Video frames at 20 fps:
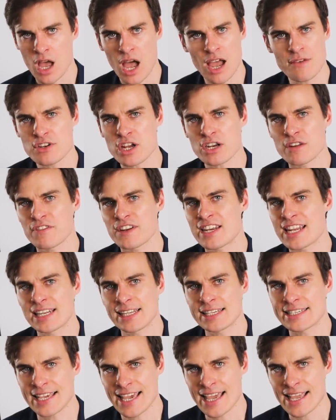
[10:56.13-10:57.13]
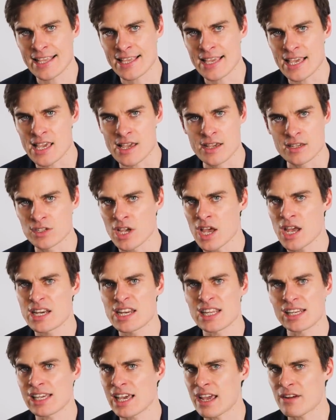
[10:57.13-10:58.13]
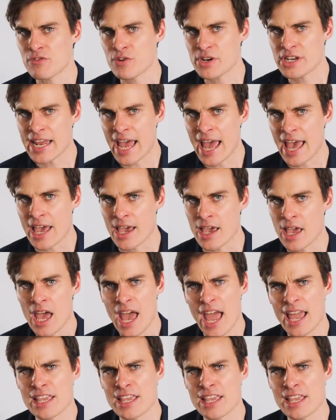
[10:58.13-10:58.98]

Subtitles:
I've done it for nearly 10 years, nearly every day,